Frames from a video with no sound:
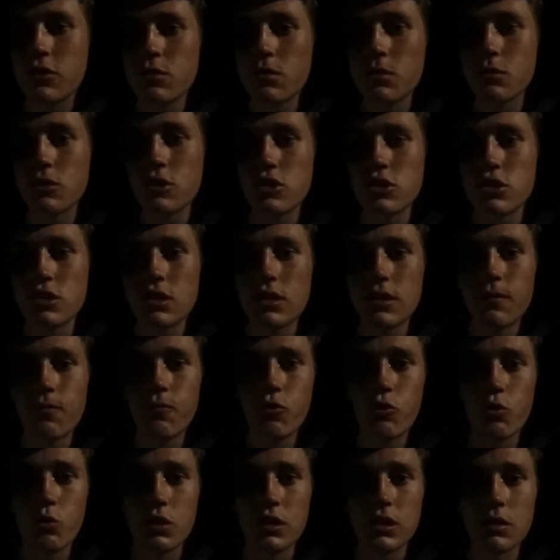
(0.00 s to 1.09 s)
that's pretty much it.
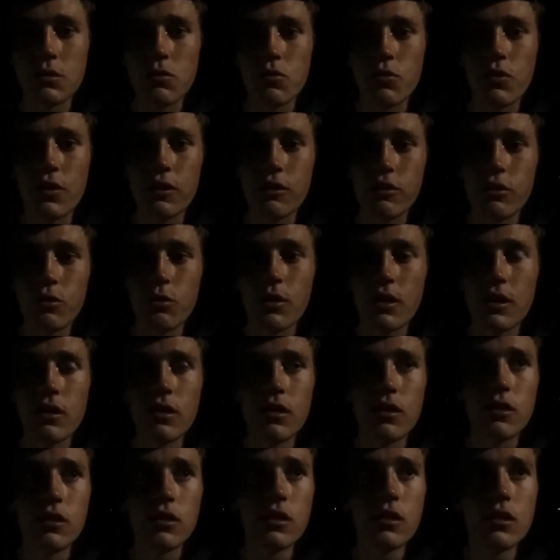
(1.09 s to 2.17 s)
We did very
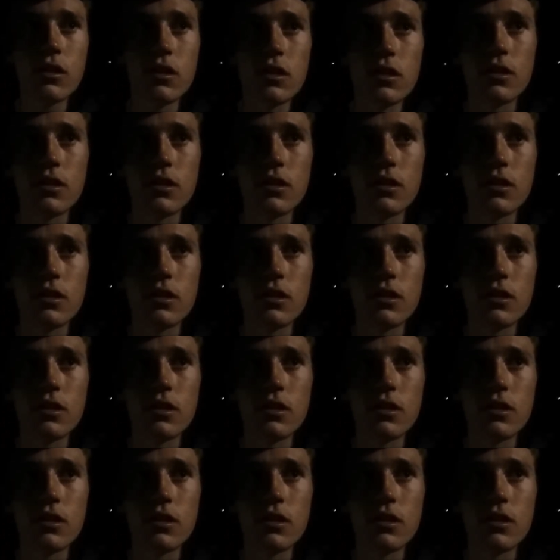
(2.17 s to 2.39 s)
well.